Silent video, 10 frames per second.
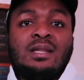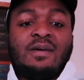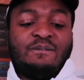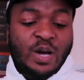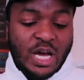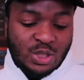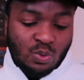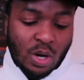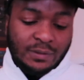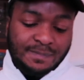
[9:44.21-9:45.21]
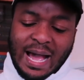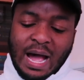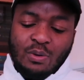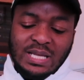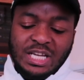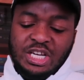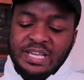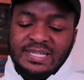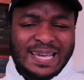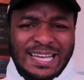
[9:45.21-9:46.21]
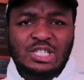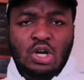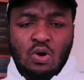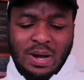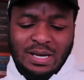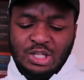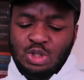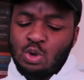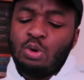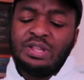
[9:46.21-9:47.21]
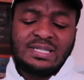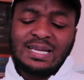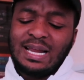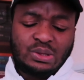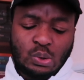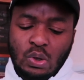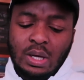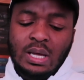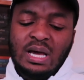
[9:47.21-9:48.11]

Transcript: The first one, I was actually in Tesco and I saw this and I thought,